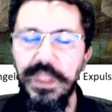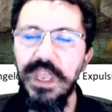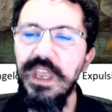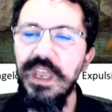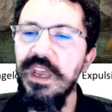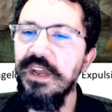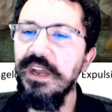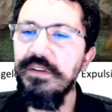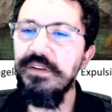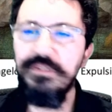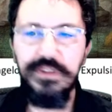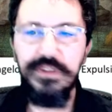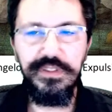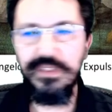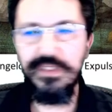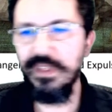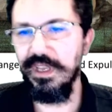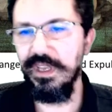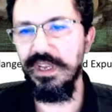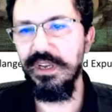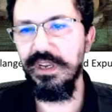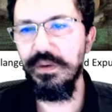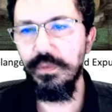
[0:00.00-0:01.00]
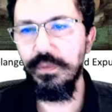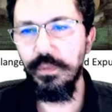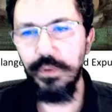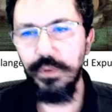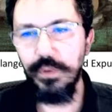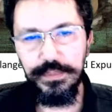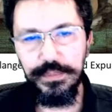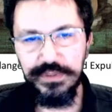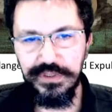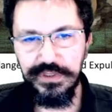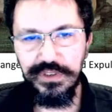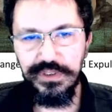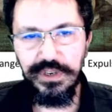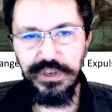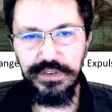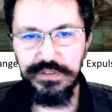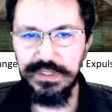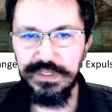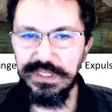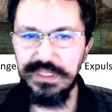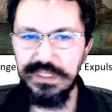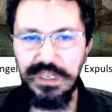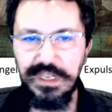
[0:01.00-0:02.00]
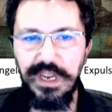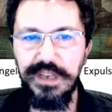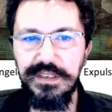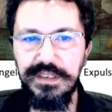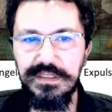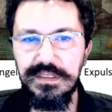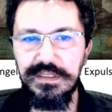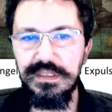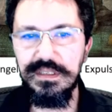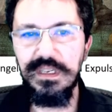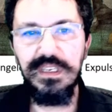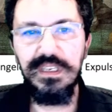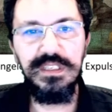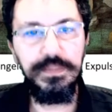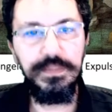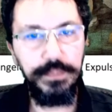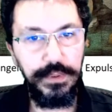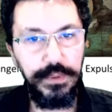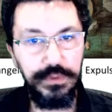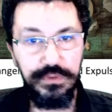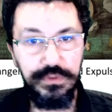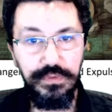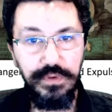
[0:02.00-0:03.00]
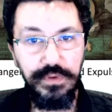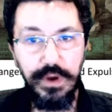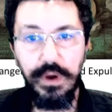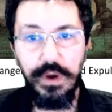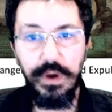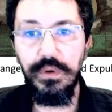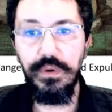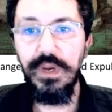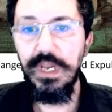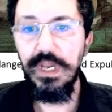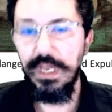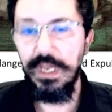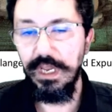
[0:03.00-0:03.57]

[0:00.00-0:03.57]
Everything we observe in science is post-fall,